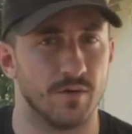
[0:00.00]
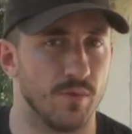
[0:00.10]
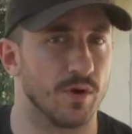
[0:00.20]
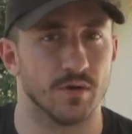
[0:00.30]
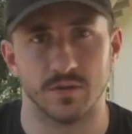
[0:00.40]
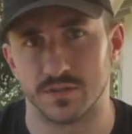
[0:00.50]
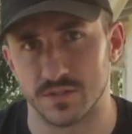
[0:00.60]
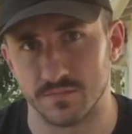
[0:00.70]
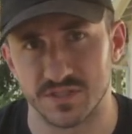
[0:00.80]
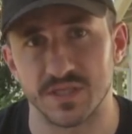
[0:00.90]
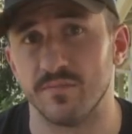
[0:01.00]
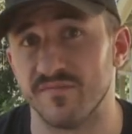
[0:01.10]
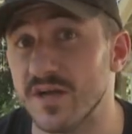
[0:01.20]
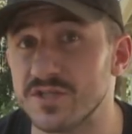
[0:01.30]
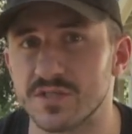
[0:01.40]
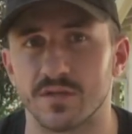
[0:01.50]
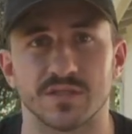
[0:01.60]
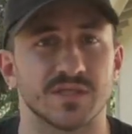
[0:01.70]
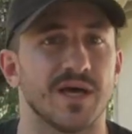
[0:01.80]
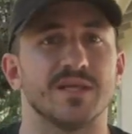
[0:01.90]
or a burger and some steamed veggies on the
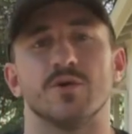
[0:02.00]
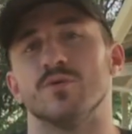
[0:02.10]
side.